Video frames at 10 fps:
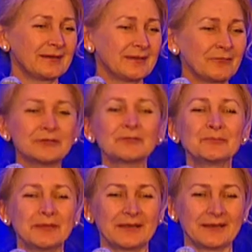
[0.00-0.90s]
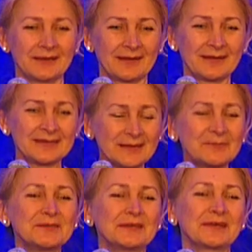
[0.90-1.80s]
there will be
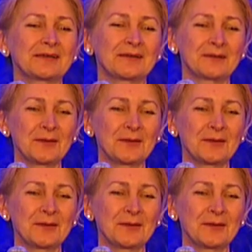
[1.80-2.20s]
something